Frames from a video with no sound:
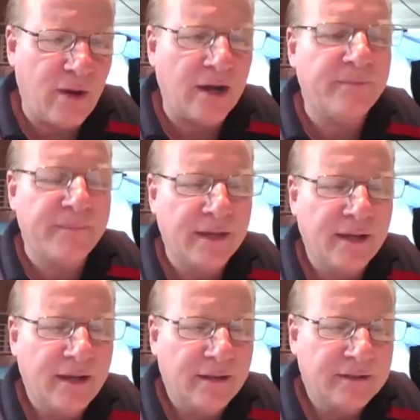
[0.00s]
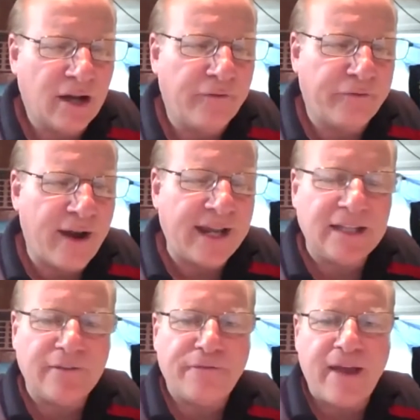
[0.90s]
Well, tell
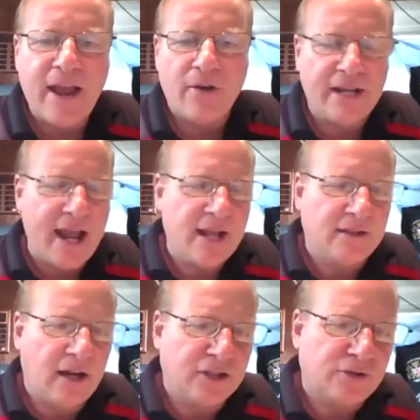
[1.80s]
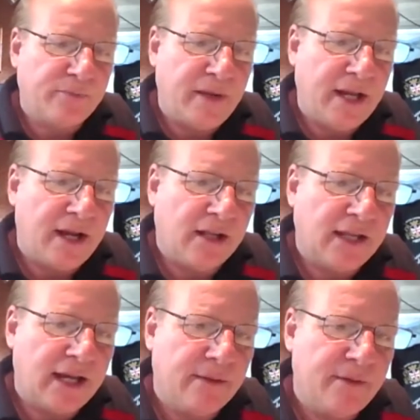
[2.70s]
Frankie DeFeo to get in touch with me, and I'll
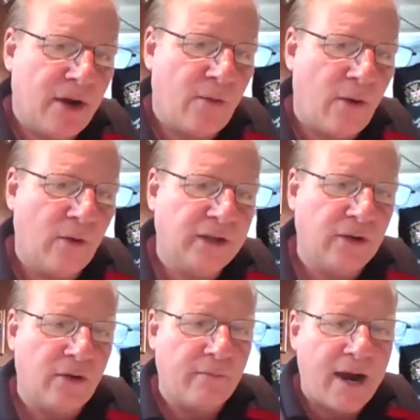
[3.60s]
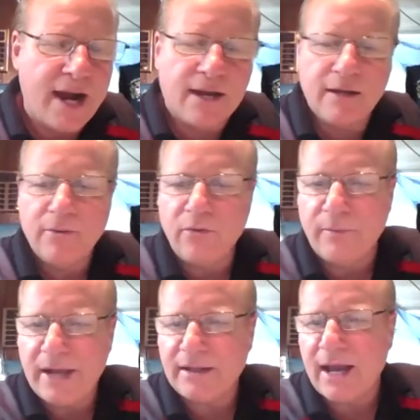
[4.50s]
let him know what we're doing, Mike. We'll
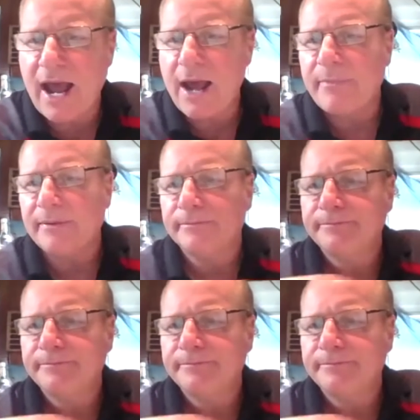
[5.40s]
make that happen.